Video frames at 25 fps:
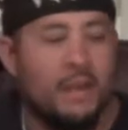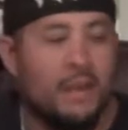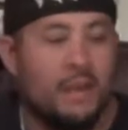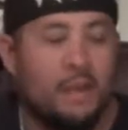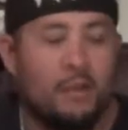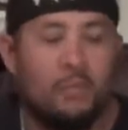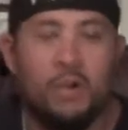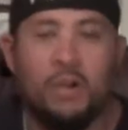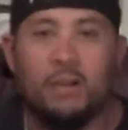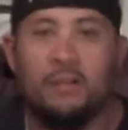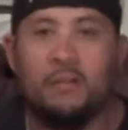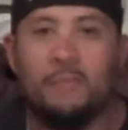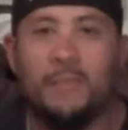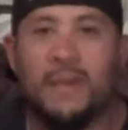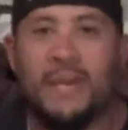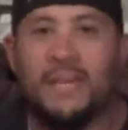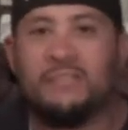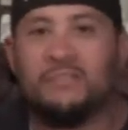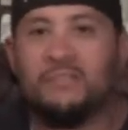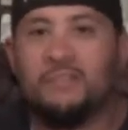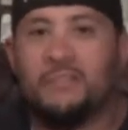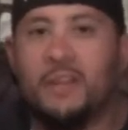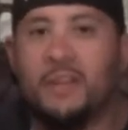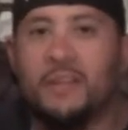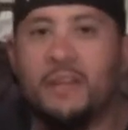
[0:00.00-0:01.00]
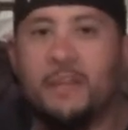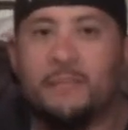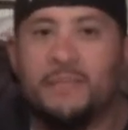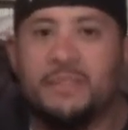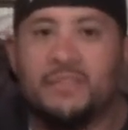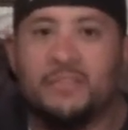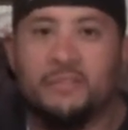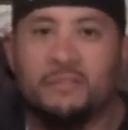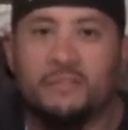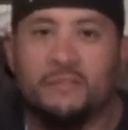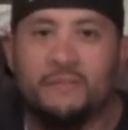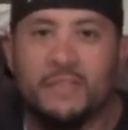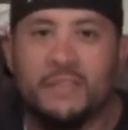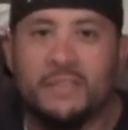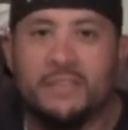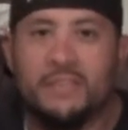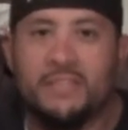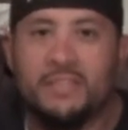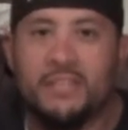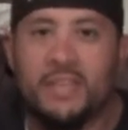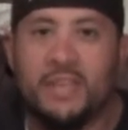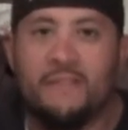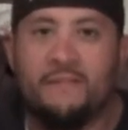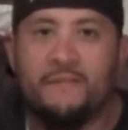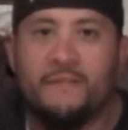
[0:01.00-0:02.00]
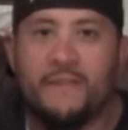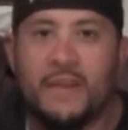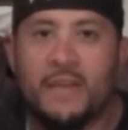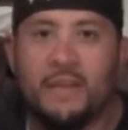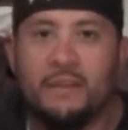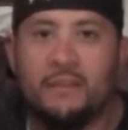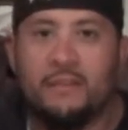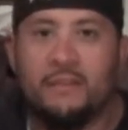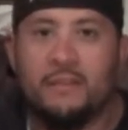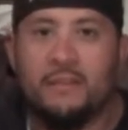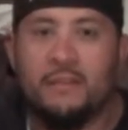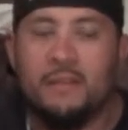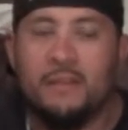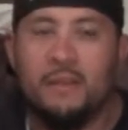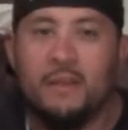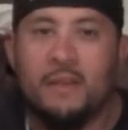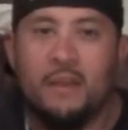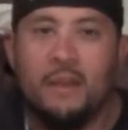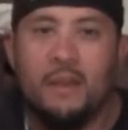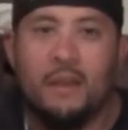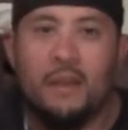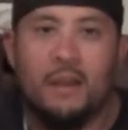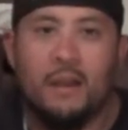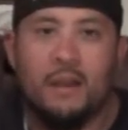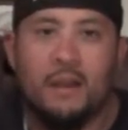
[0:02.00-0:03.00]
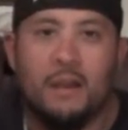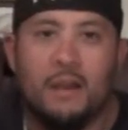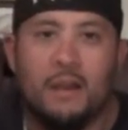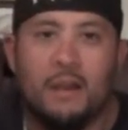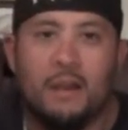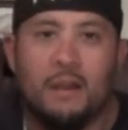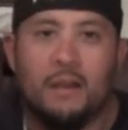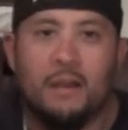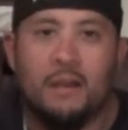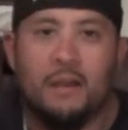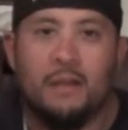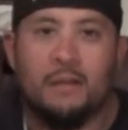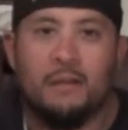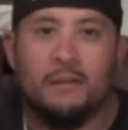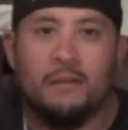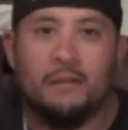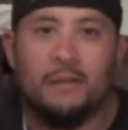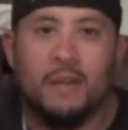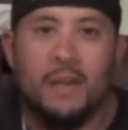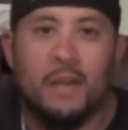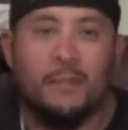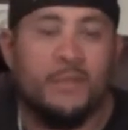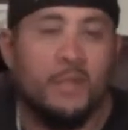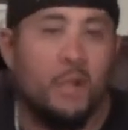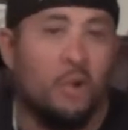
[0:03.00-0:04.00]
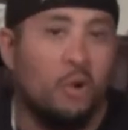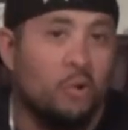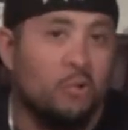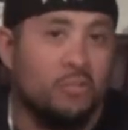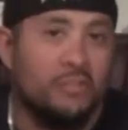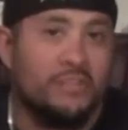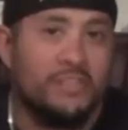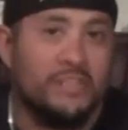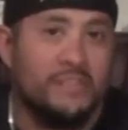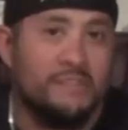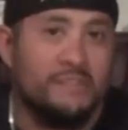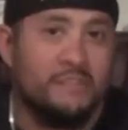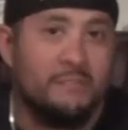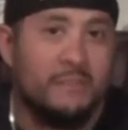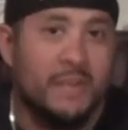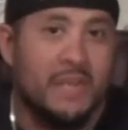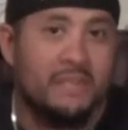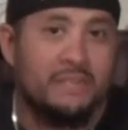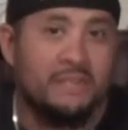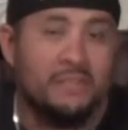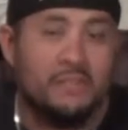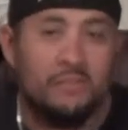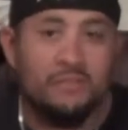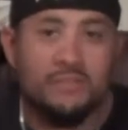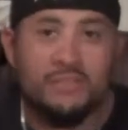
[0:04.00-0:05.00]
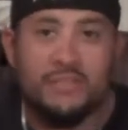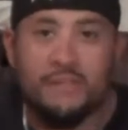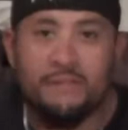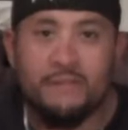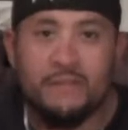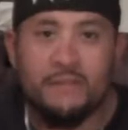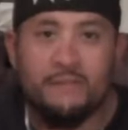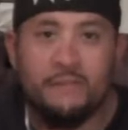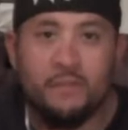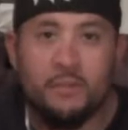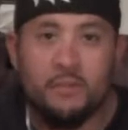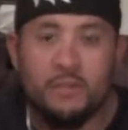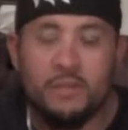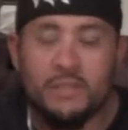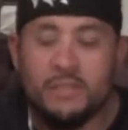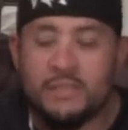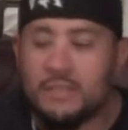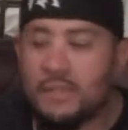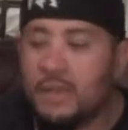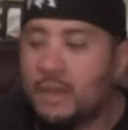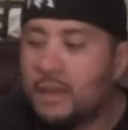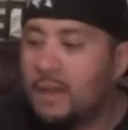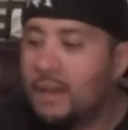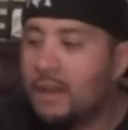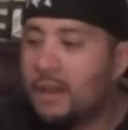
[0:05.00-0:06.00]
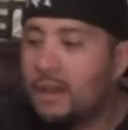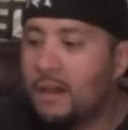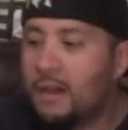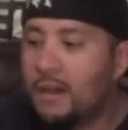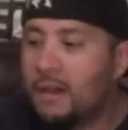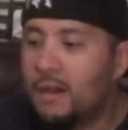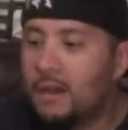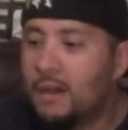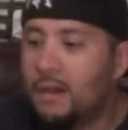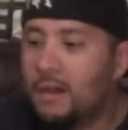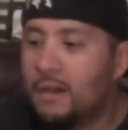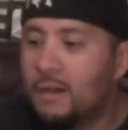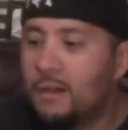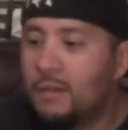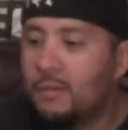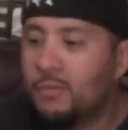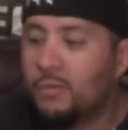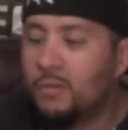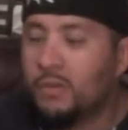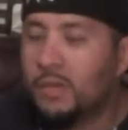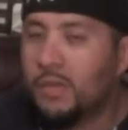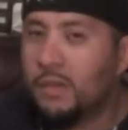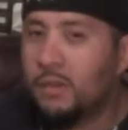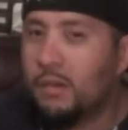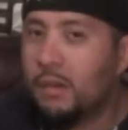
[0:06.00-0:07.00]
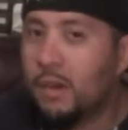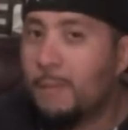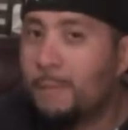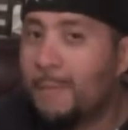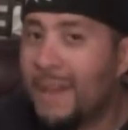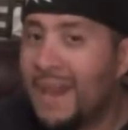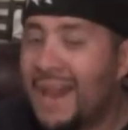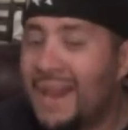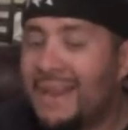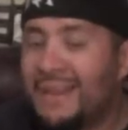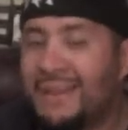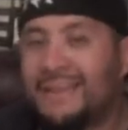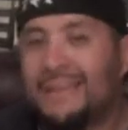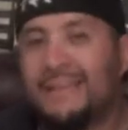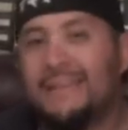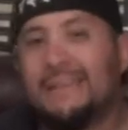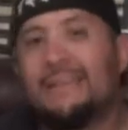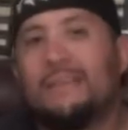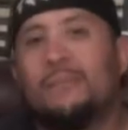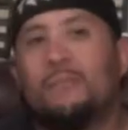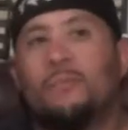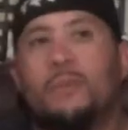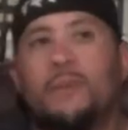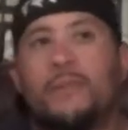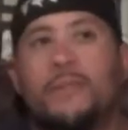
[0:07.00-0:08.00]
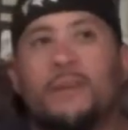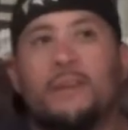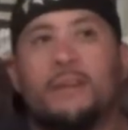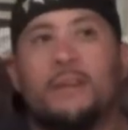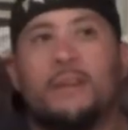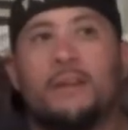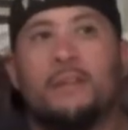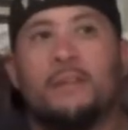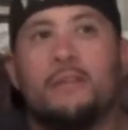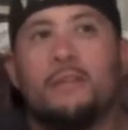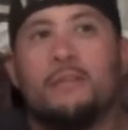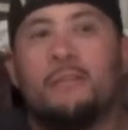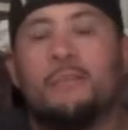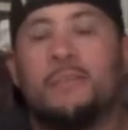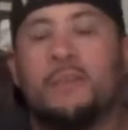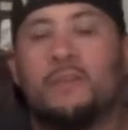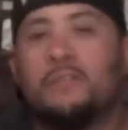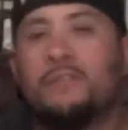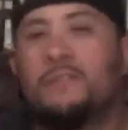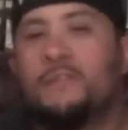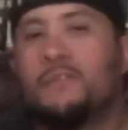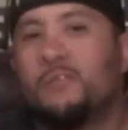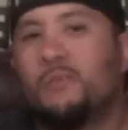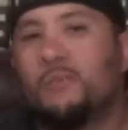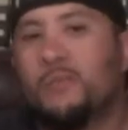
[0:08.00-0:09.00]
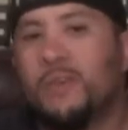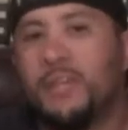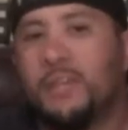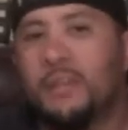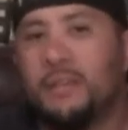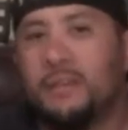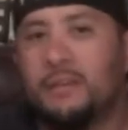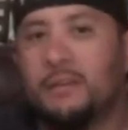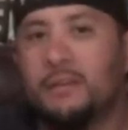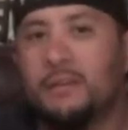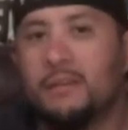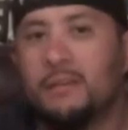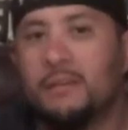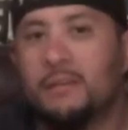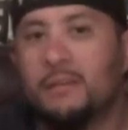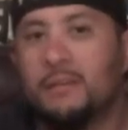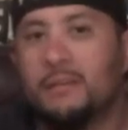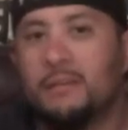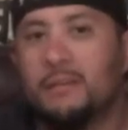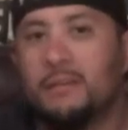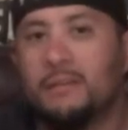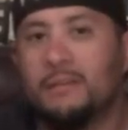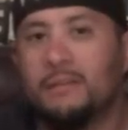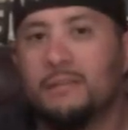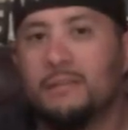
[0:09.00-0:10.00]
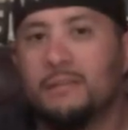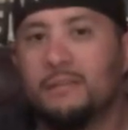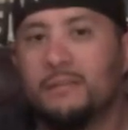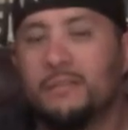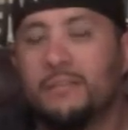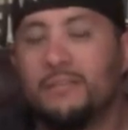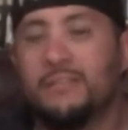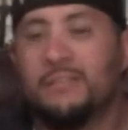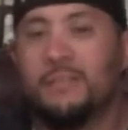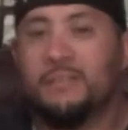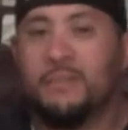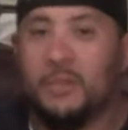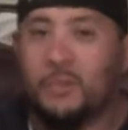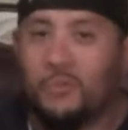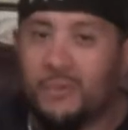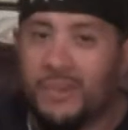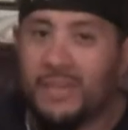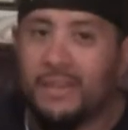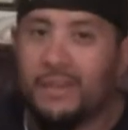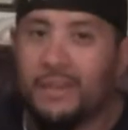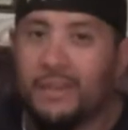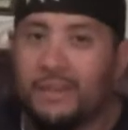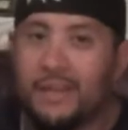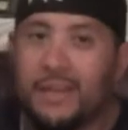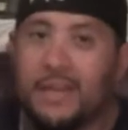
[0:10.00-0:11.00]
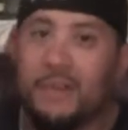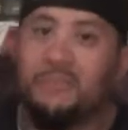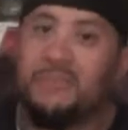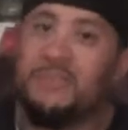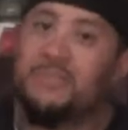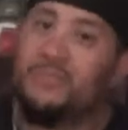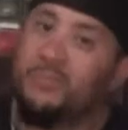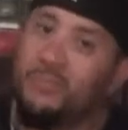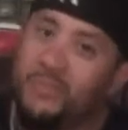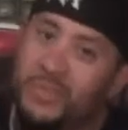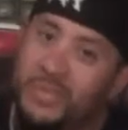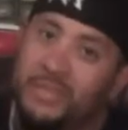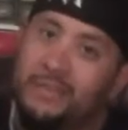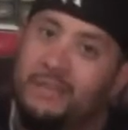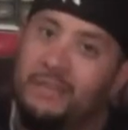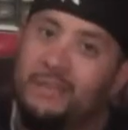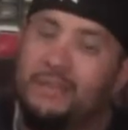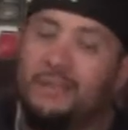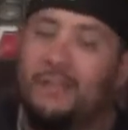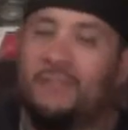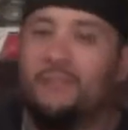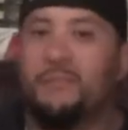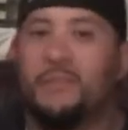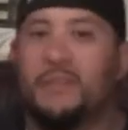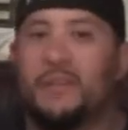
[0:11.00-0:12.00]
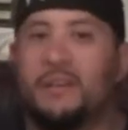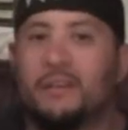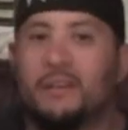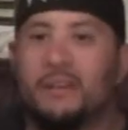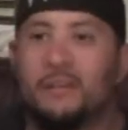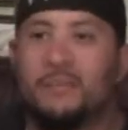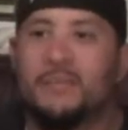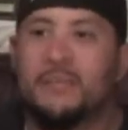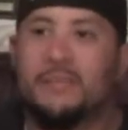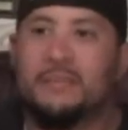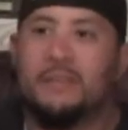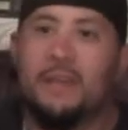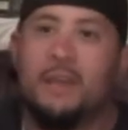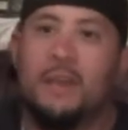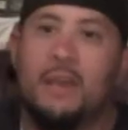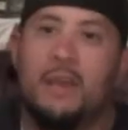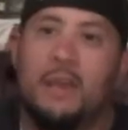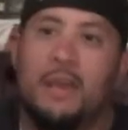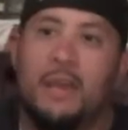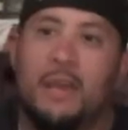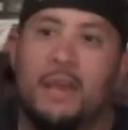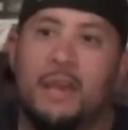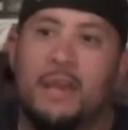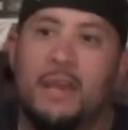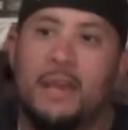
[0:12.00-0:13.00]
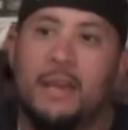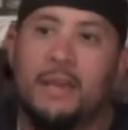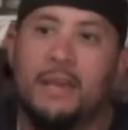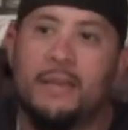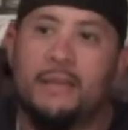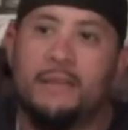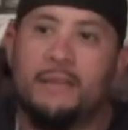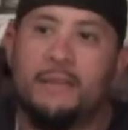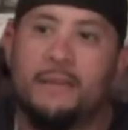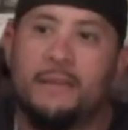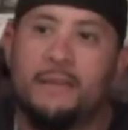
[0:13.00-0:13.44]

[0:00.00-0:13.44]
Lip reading: Welcome back to another episode of Vintage Game Finder. I'm your host, Lee's Mazda 07, of course. We are back with another beautiful week. Used to be weekend, now it's week of pickups. And